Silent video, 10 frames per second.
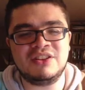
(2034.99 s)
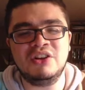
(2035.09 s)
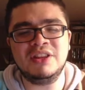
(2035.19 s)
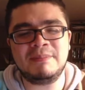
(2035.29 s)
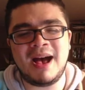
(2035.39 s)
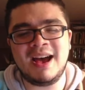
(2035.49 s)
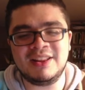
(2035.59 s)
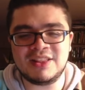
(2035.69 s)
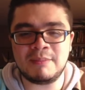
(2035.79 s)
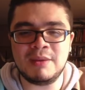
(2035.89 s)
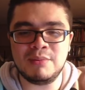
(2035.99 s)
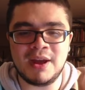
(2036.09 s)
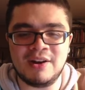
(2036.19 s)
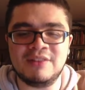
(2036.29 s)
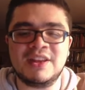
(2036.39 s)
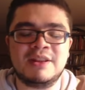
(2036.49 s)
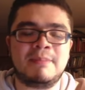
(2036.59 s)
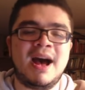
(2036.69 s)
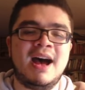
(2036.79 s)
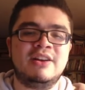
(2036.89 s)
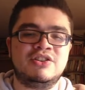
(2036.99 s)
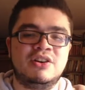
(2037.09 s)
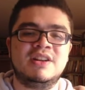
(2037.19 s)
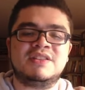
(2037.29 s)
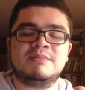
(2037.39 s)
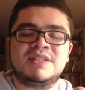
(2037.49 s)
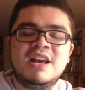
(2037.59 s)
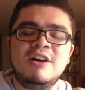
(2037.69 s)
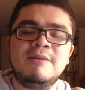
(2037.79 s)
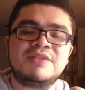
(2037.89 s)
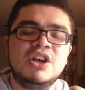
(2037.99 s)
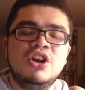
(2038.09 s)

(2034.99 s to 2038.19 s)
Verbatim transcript: the only pod that may be better than the Padres themselves.